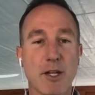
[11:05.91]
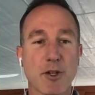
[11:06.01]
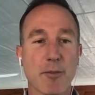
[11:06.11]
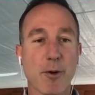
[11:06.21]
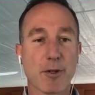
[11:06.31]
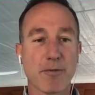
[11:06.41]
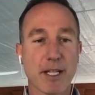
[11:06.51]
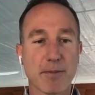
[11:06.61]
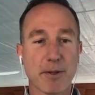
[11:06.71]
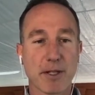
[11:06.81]
General Motors,
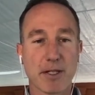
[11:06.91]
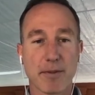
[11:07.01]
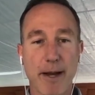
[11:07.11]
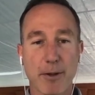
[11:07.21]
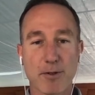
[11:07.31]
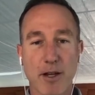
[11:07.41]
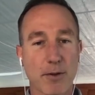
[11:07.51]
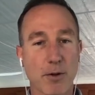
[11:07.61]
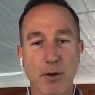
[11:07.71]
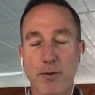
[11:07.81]
Facebook,
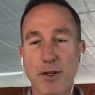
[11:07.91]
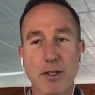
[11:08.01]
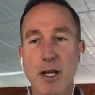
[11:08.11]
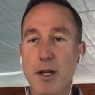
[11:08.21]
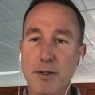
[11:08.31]
Microsoft, Google, Verizon.